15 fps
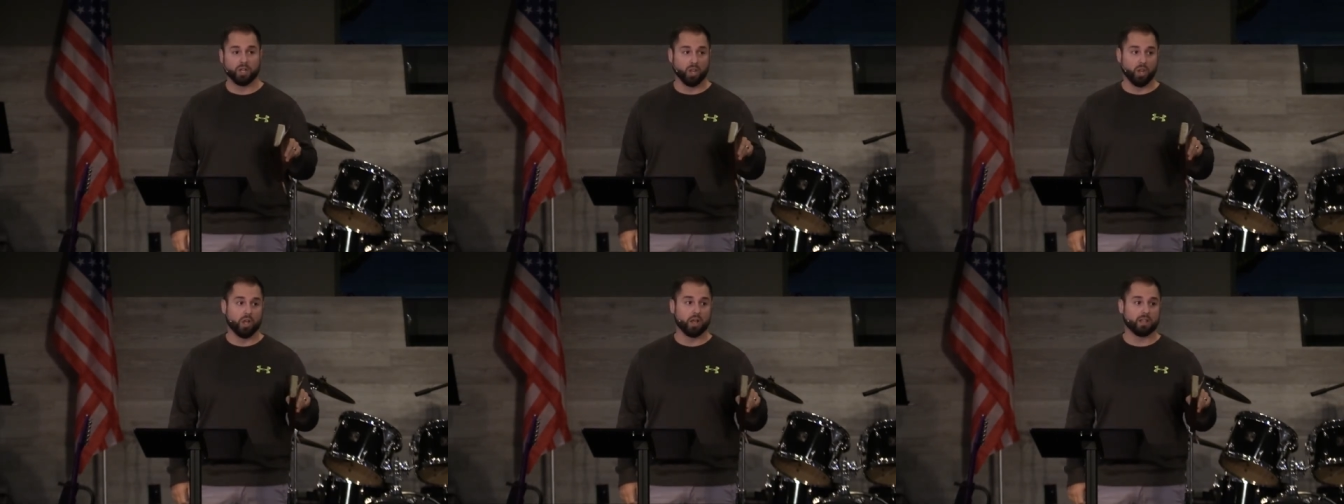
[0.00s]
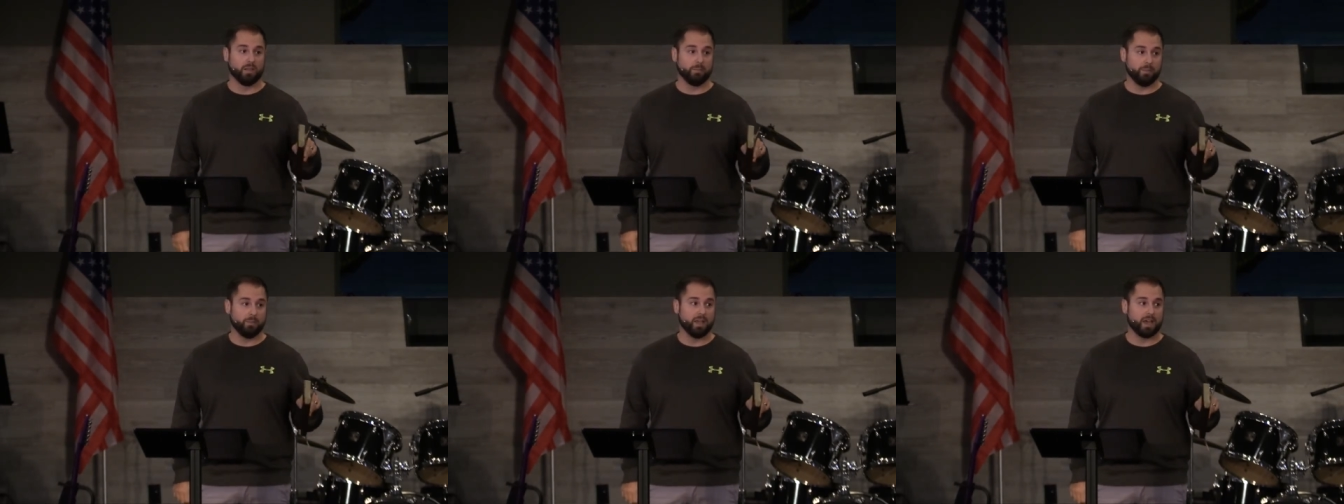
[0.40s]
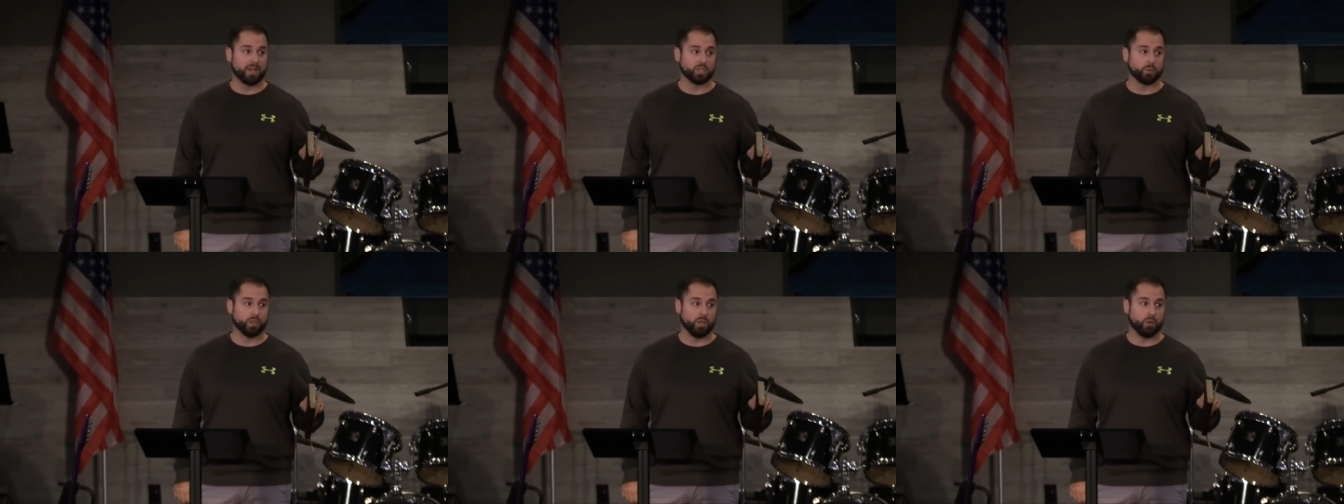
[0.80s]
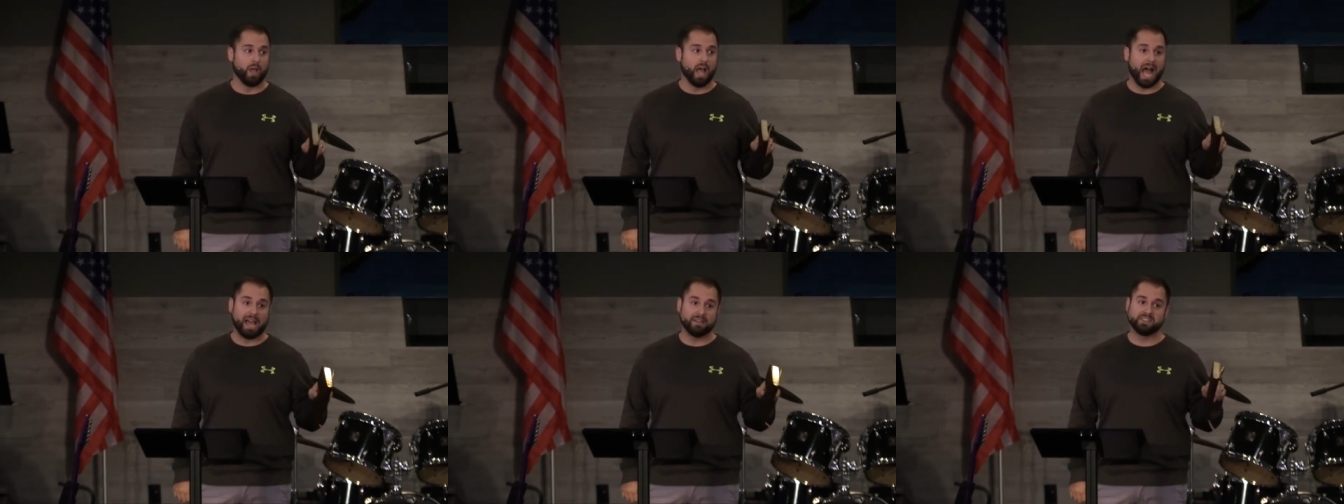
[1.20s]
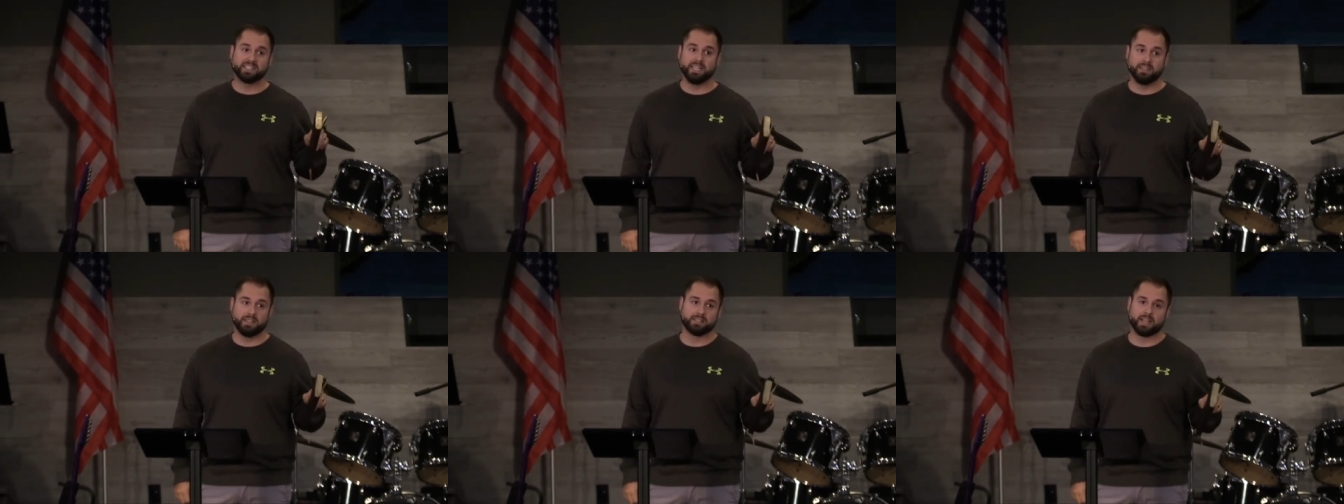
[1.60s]
And look, let me be honest with you, I've
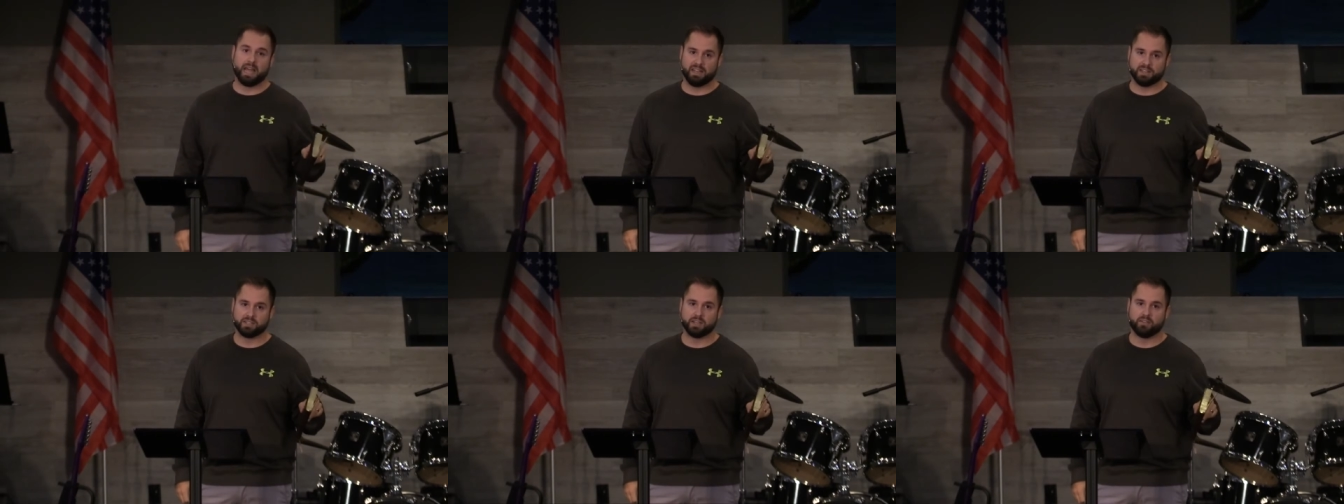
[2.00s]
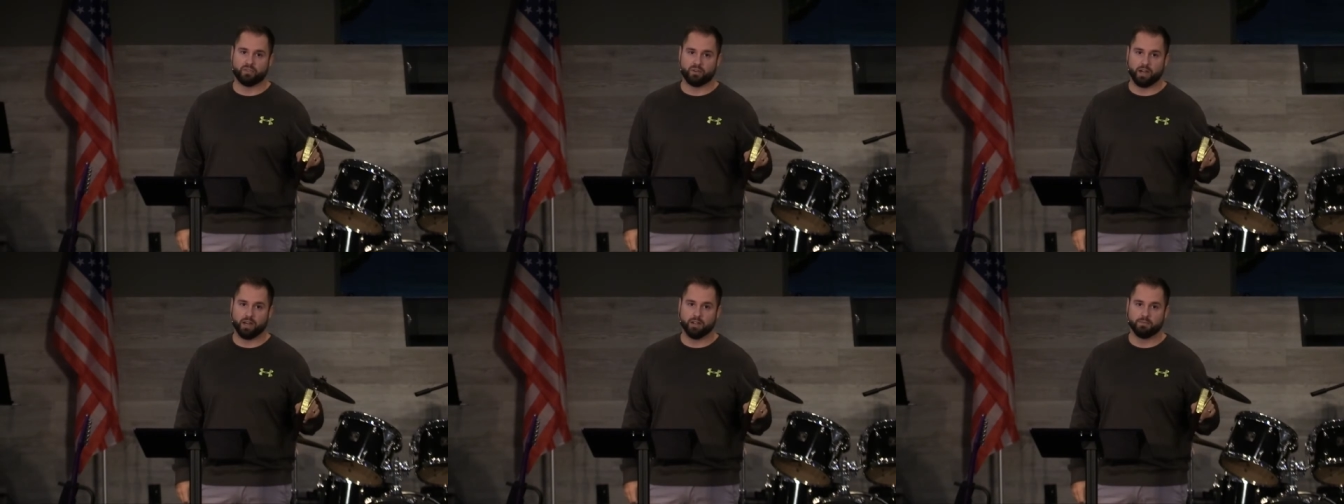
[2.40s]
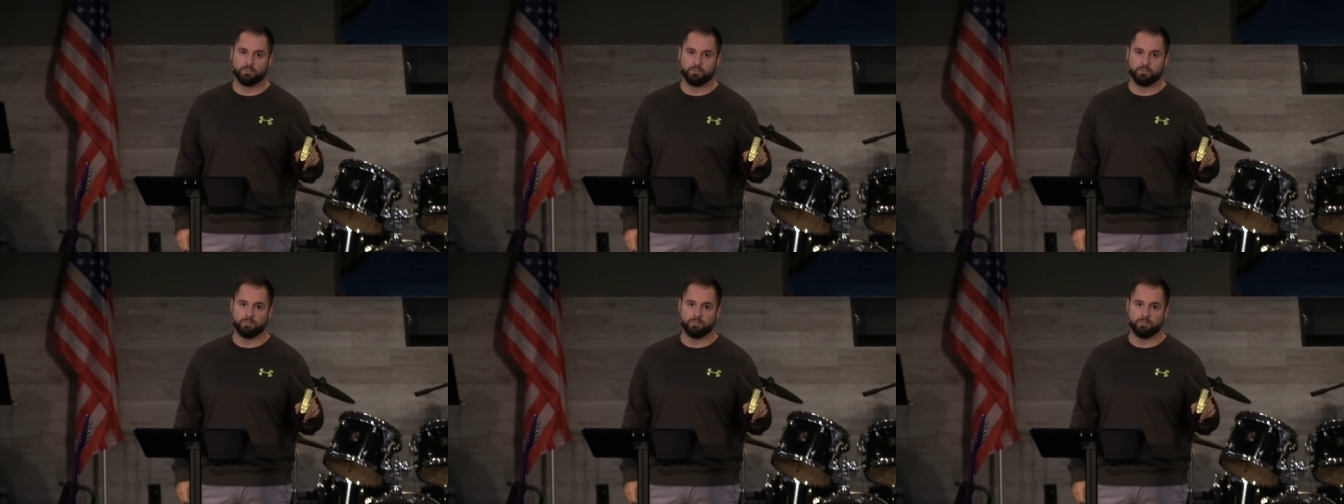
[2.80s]
seen this kind of suffering.